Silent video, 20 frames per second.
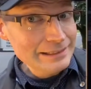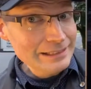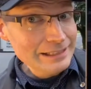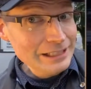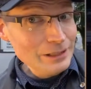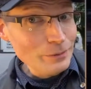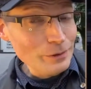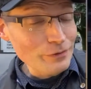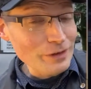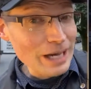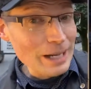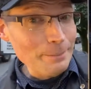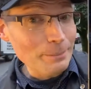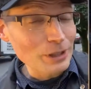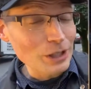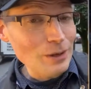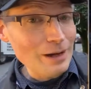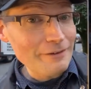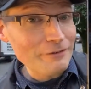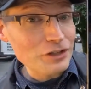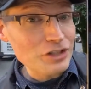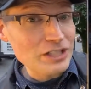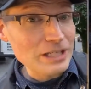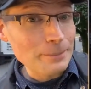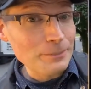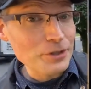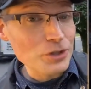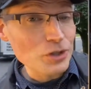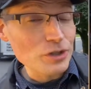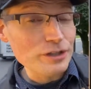we've got below average
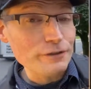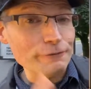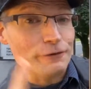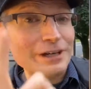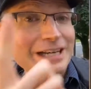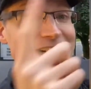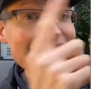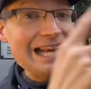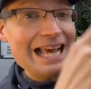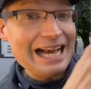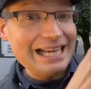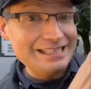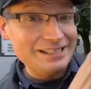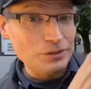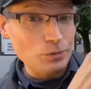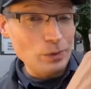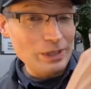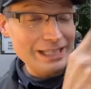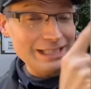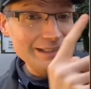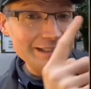temperatures for next week.